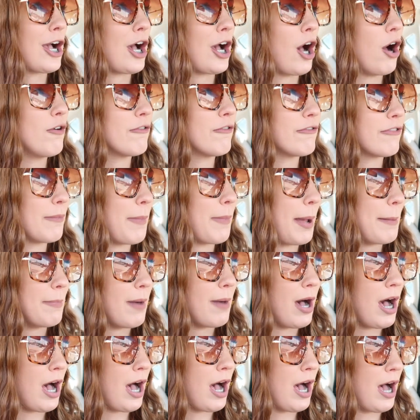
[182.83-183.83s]
a coat for my
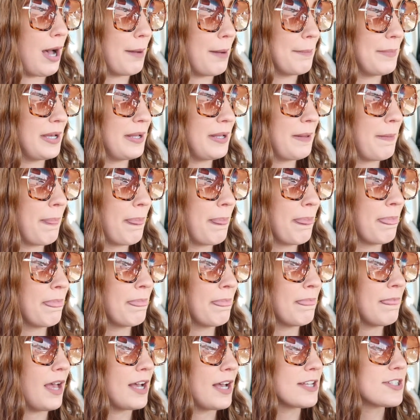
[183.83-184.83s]
mom,
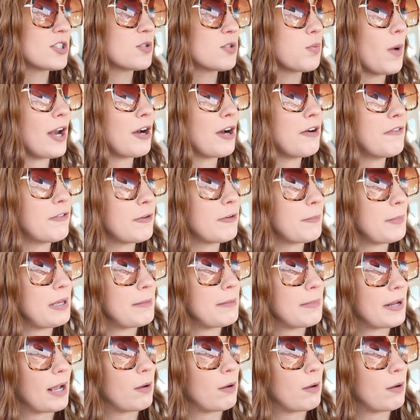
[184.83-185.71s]
a sweater for me,